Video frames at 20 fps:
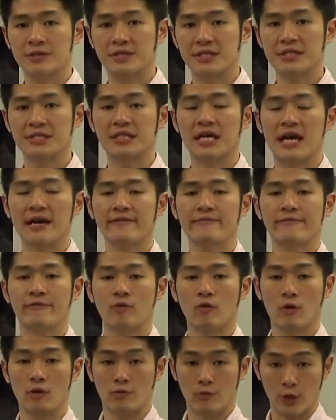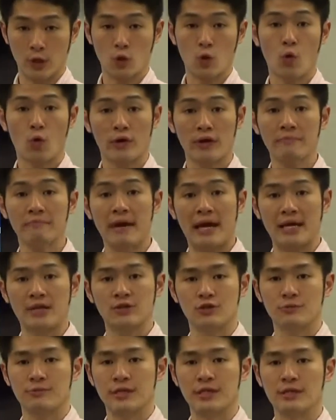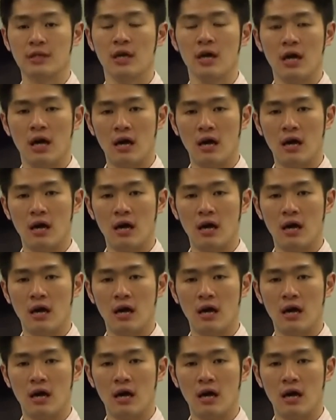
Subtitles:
designed for recording management